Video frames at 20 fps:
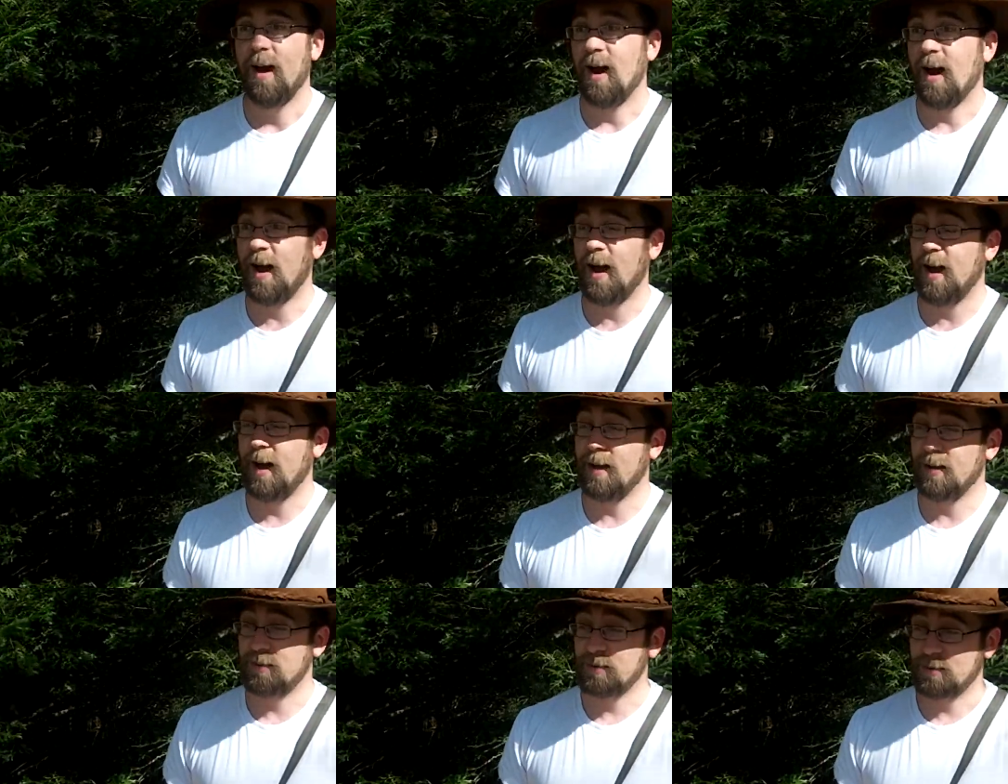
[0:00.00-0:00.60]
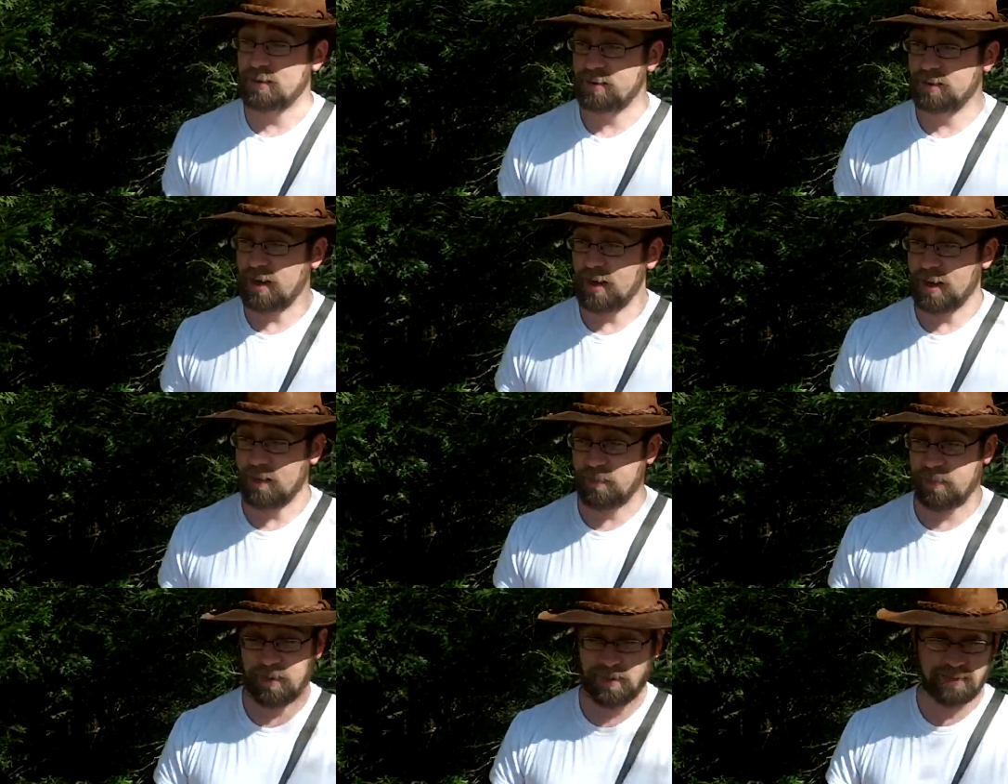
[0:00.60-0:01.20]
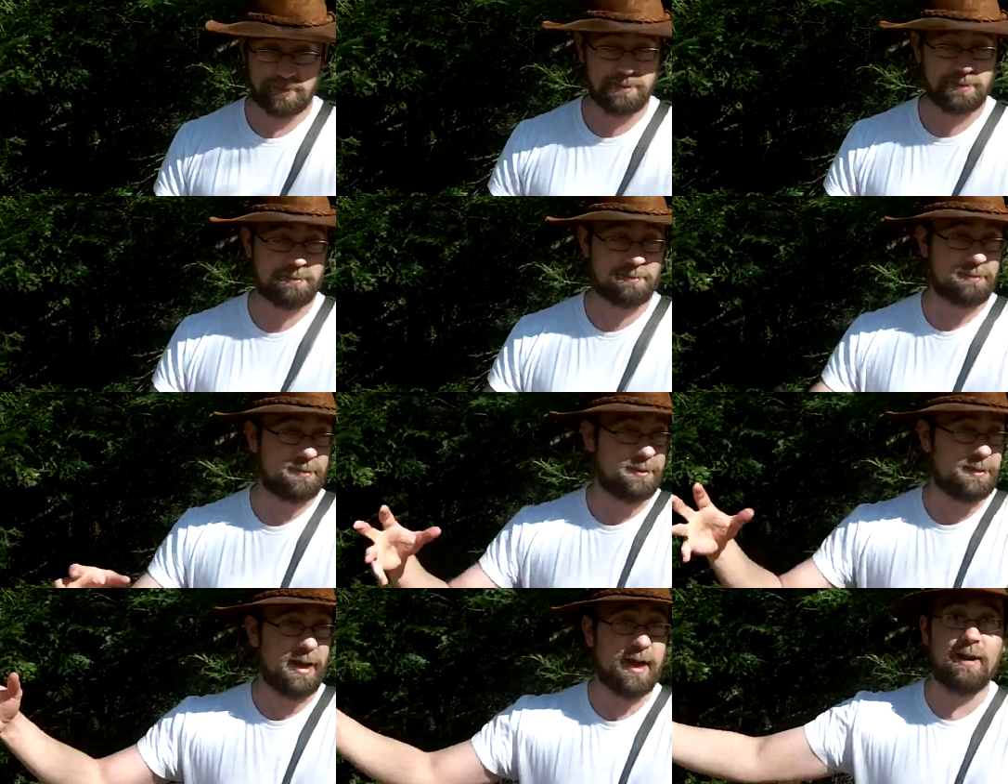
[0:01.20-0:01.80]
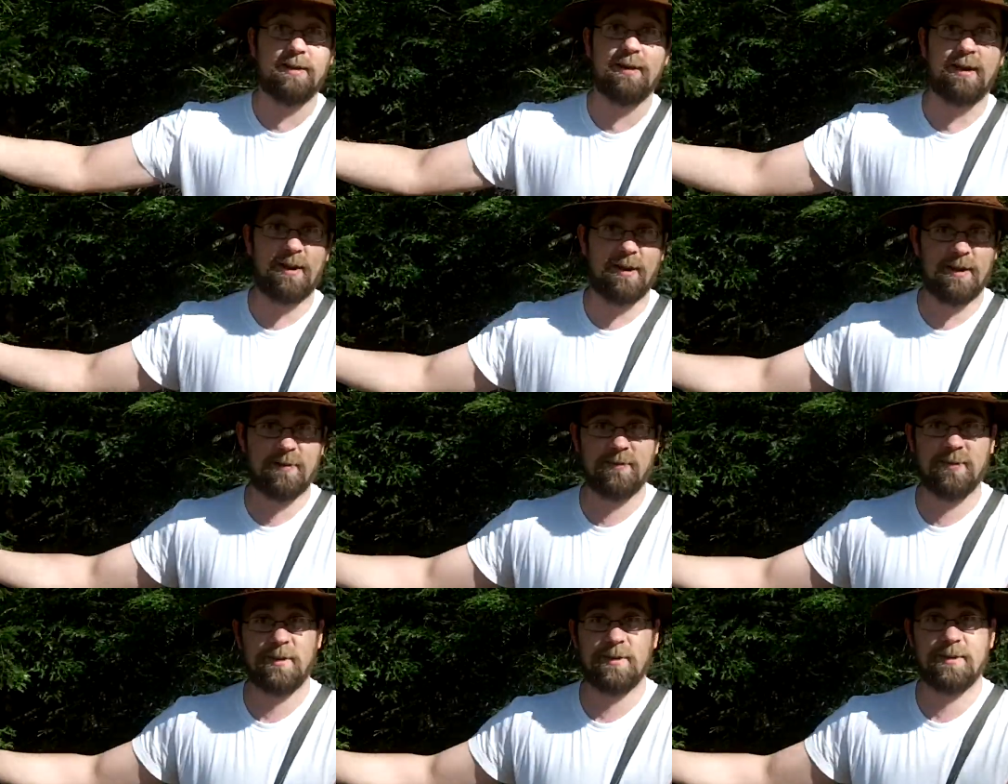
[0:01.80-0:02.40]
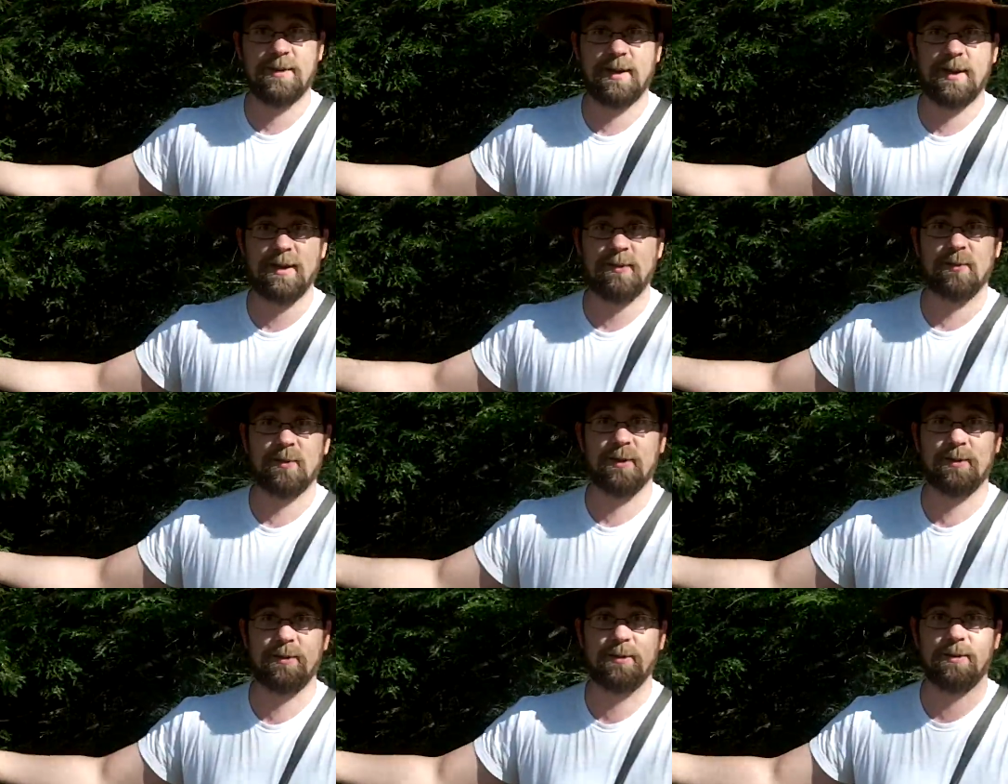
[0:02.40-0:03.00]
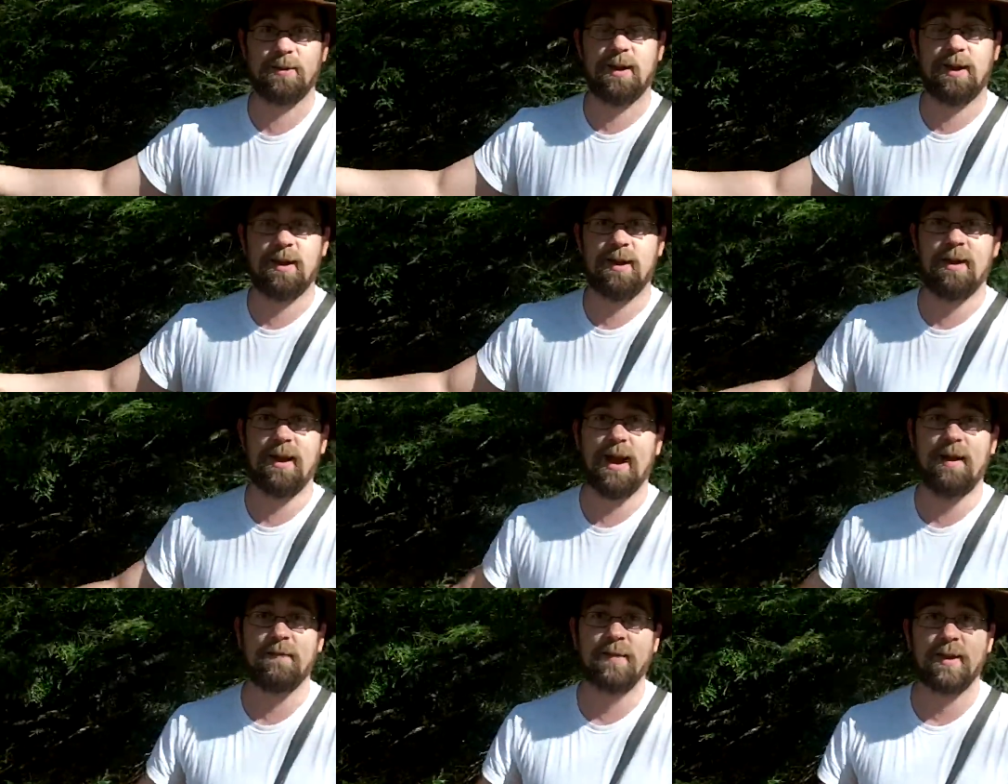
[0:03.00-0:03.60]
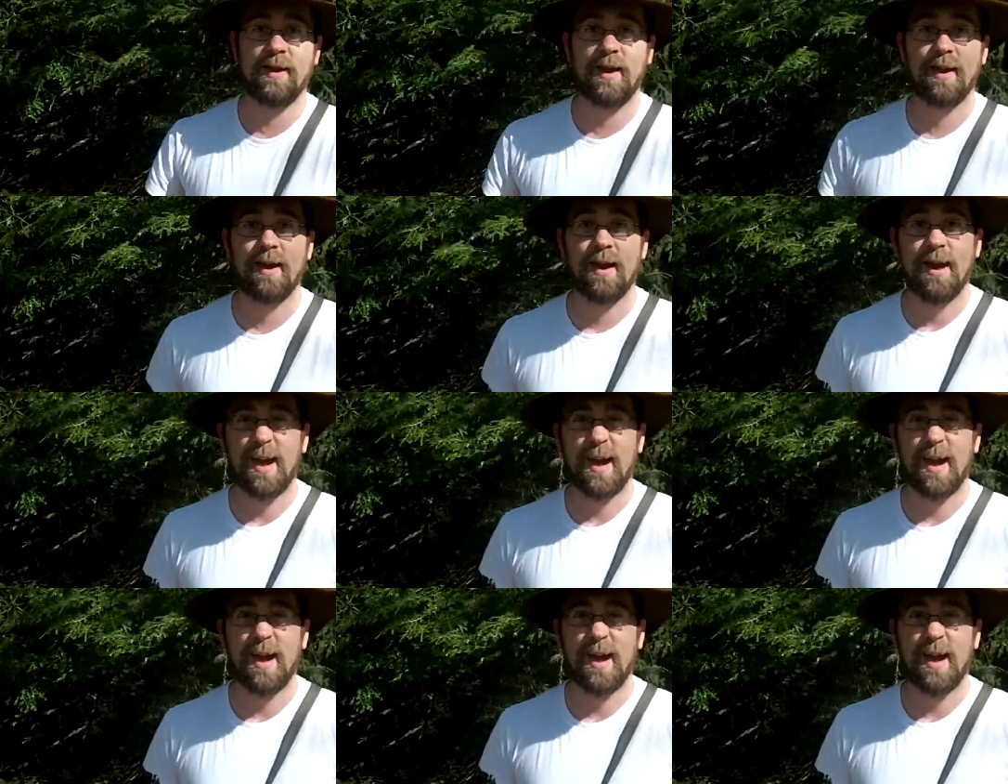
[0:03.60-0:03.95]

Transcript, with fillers: I set up a tent and everything and learned how to navigate,